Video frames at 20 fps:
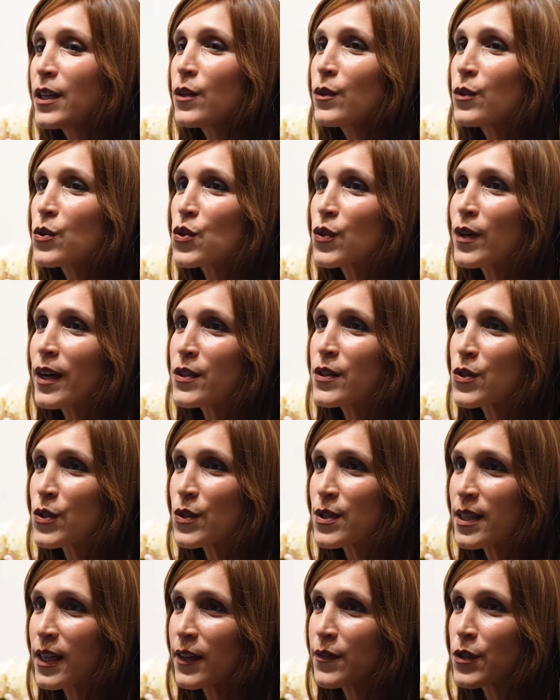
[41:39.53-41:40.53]
It's that you don't
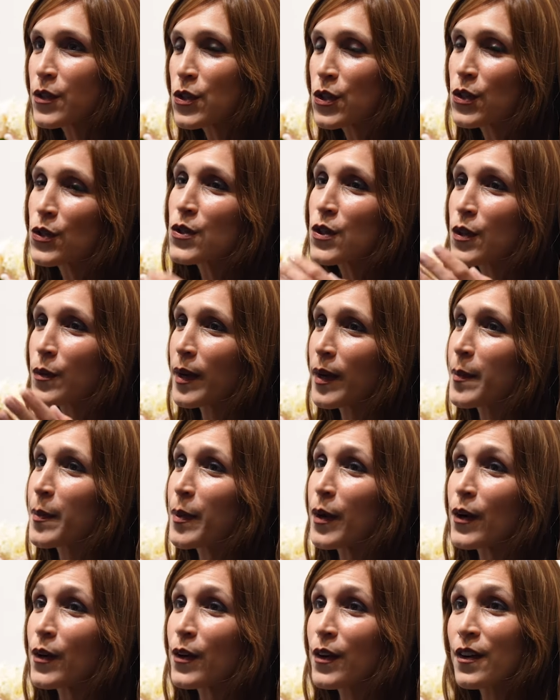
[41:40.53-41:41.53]
trust yourself to choose the
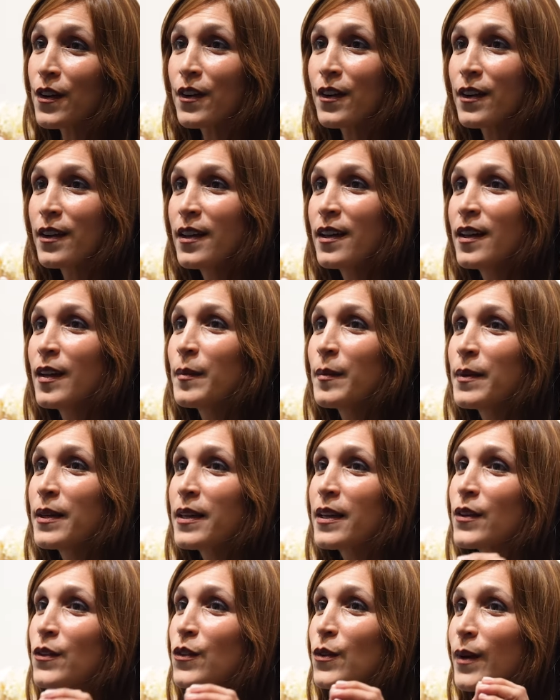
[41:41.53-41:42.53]
right partner
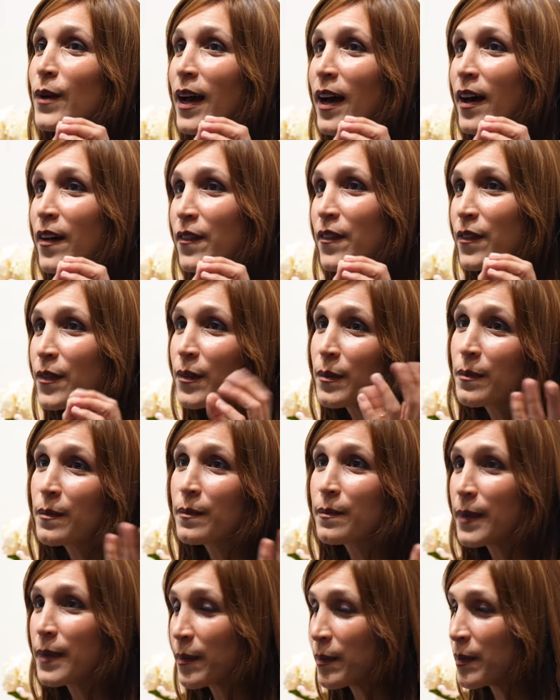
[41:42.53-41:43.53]
because you have
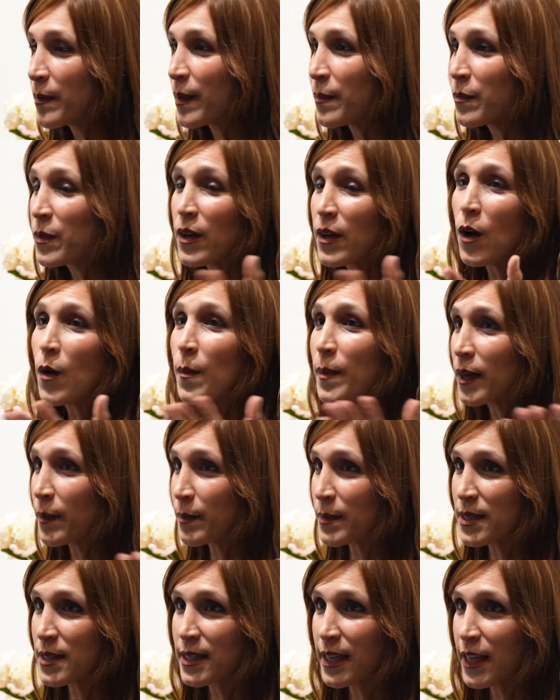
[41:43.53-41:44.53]
maybe, maybe we all
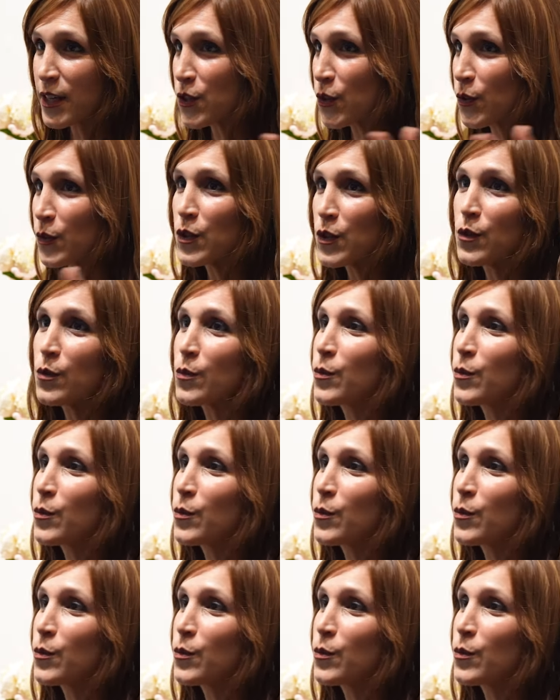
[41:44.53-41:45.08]
make mistakes